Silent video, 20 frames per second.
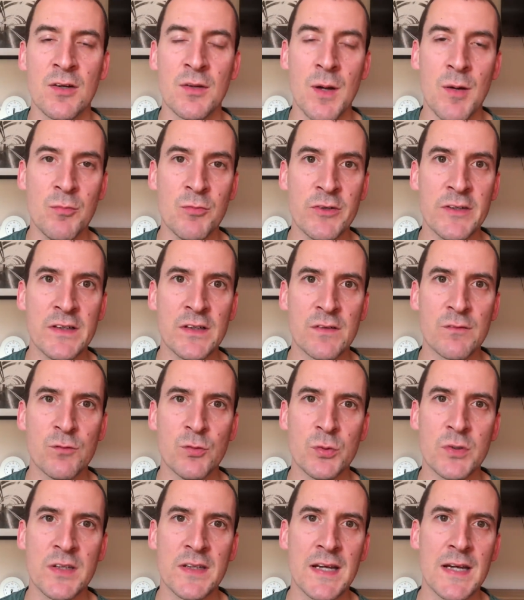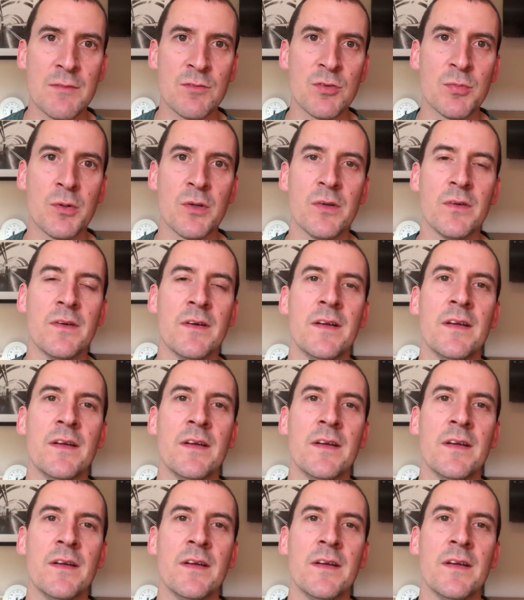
I'm really looking forward to the game tomorrow.